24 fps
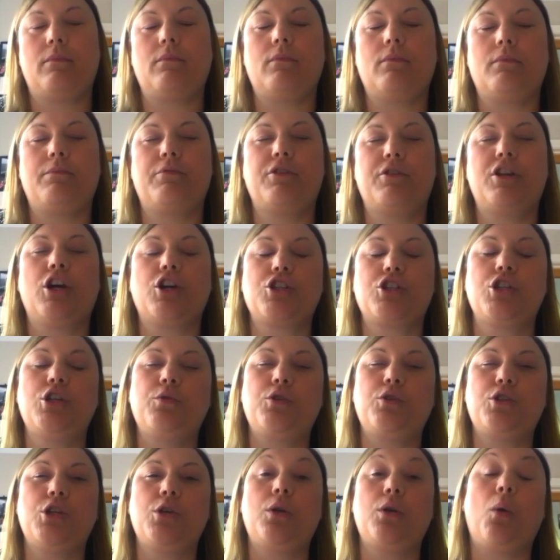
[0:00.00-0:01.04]
production, you
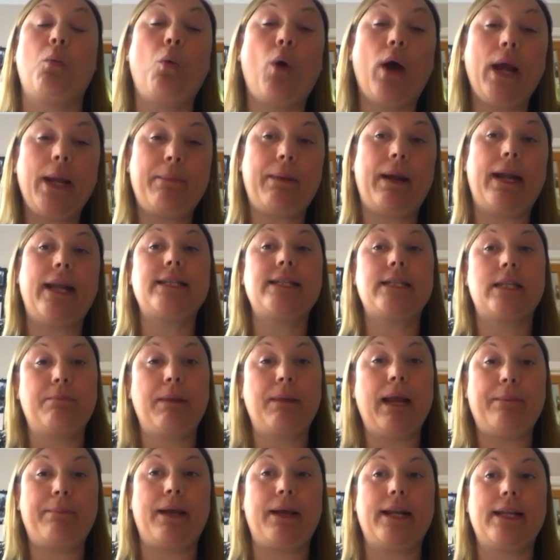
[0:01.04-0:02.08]
would do a white balance and a
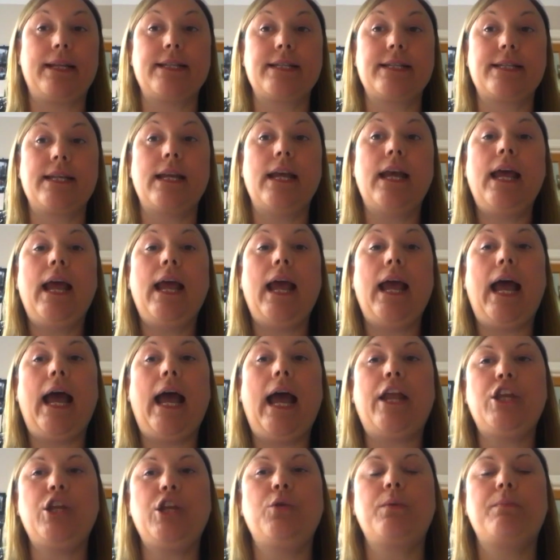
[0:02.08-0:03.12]
black balance,
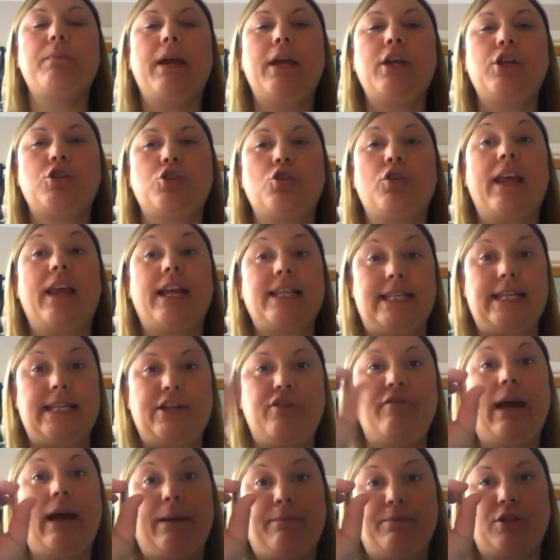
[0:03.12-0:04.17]
and you would make sure that's
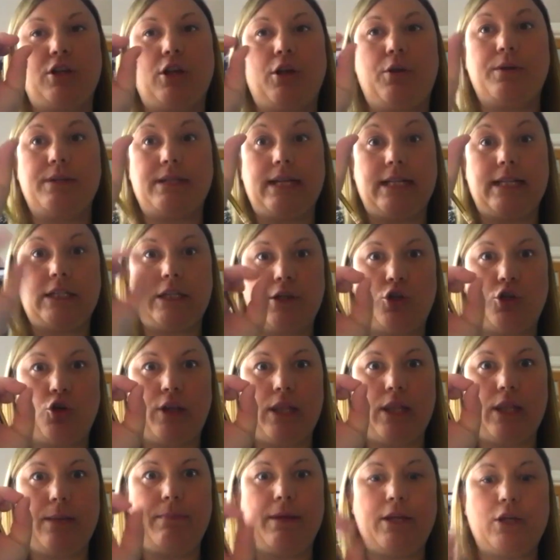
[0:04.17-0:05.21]
your absolutes, that's your dot
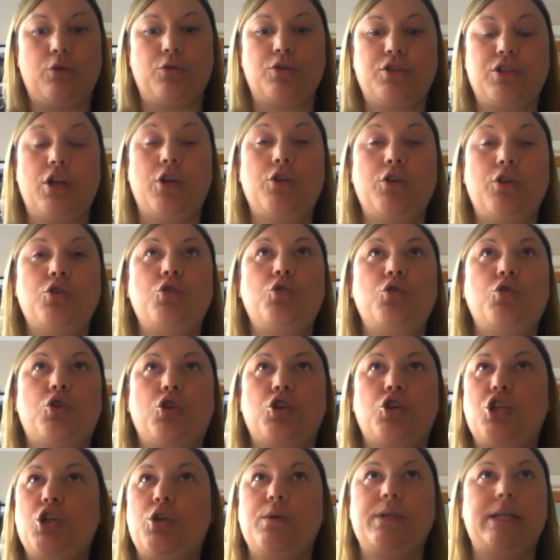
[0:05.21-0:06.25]
in the middle. So you
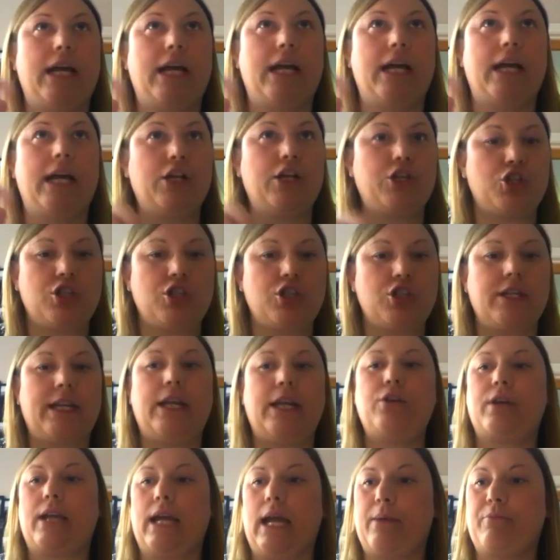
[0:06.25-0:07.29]
could use that just to get
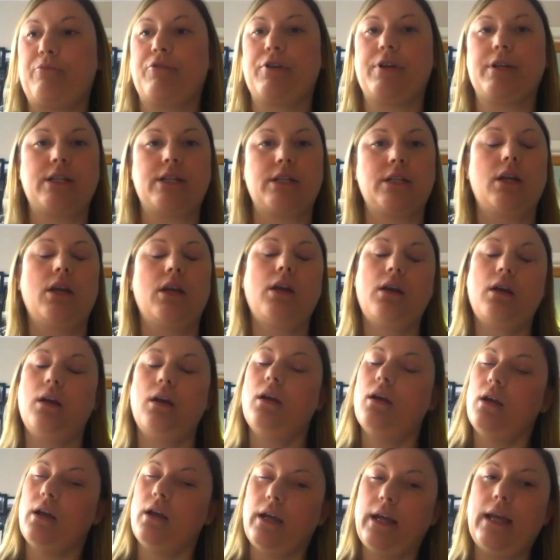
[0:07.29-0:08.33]
your cameras
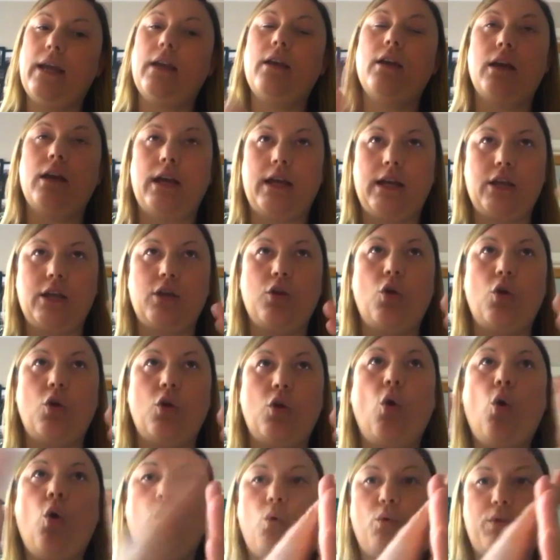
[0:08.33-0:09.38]

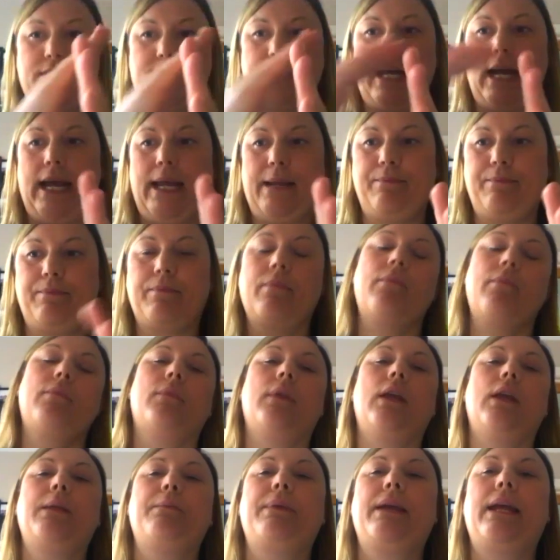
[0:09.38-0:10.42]
all the same at
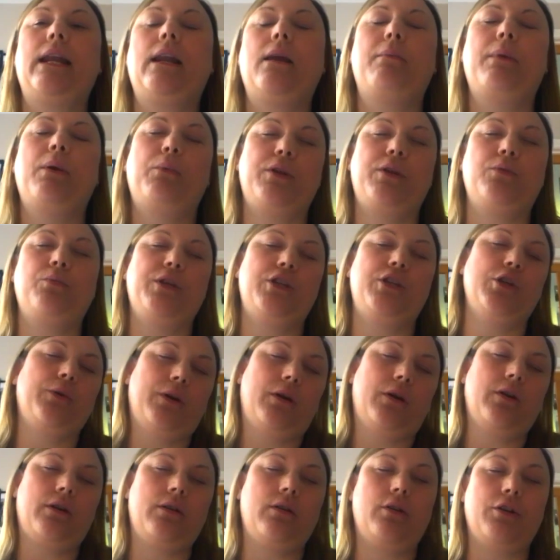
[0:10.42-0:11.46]
the beginning. I mean, we do it
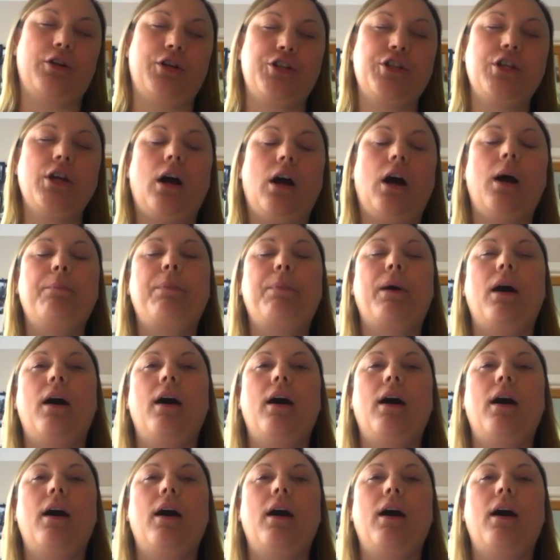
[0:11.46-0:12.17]
on a chart, but